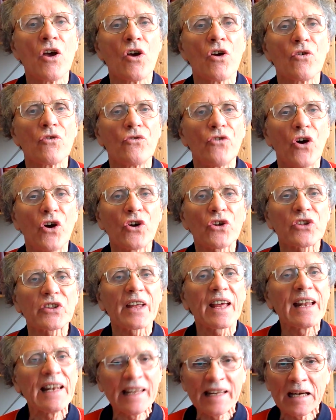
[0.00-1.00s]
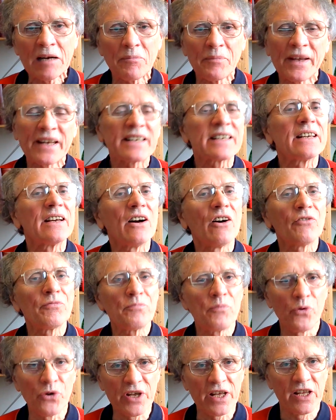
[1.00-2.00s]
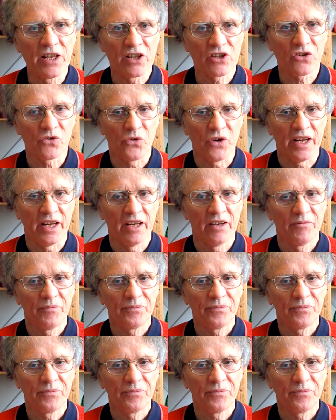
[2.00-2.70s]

First, a little bit of prehistory.